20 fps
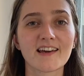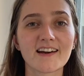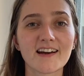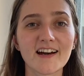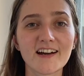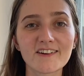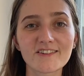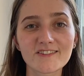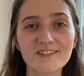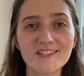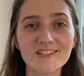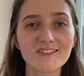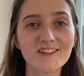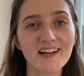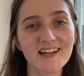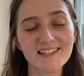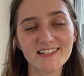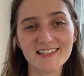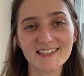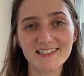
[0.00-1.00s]
I also
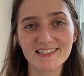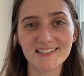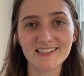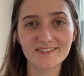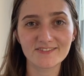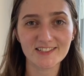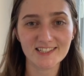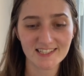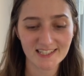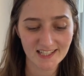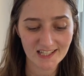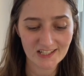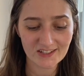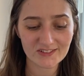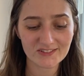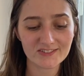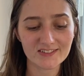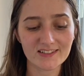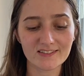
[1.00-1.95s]
added in a really cute